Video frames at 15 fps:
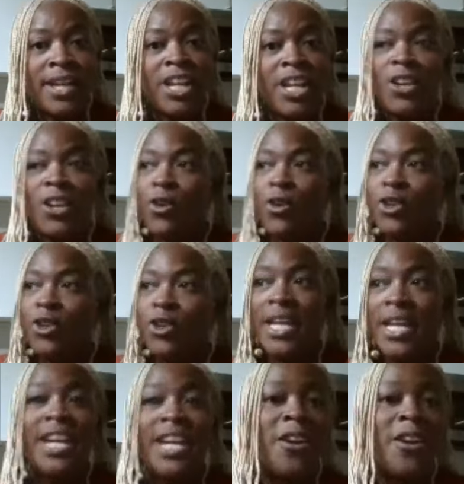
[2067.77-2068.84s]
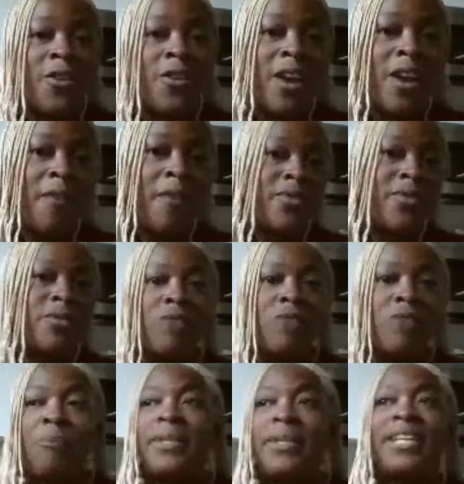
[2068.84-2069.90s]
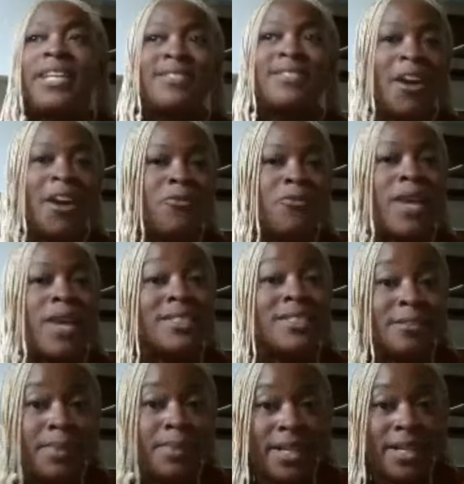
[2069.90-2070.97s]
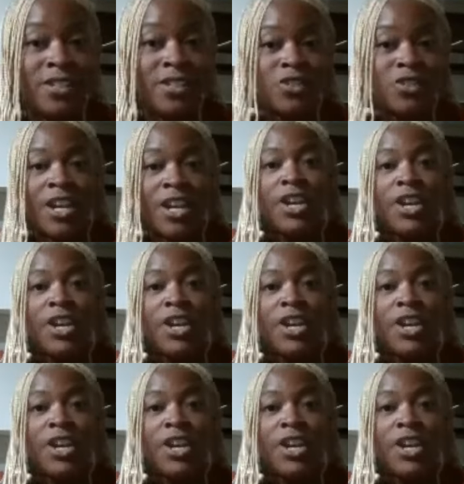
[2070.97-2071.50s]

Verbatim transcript: you know, you would hear the rumblings of recipes.